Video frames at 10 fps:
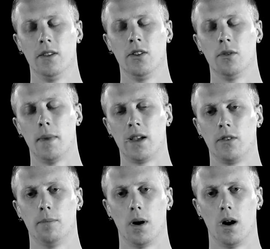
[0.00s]
Energy is a
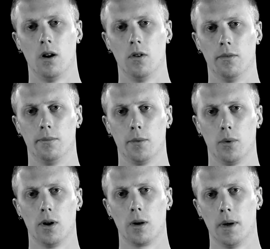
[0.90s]
massive part of
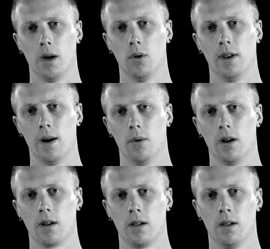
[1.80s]
deploying a Peer 1
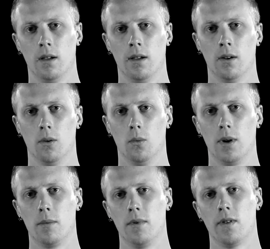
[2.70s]
network.
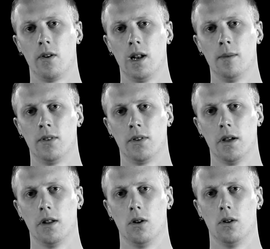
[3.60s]
We can be very
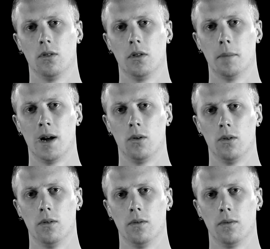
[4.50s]
limited on the amount
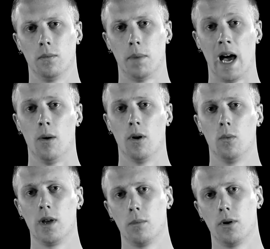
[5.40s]
of power
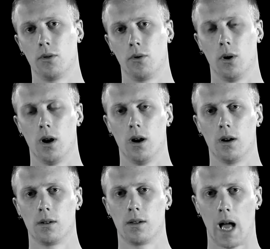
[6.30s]
we can put through our
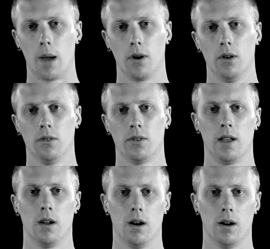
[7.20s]
cabinets
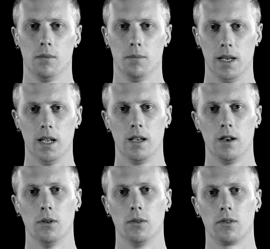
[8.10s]
and our
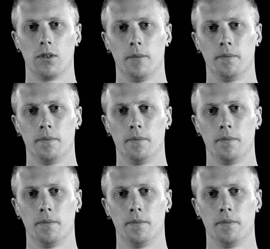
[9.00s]
PDUs.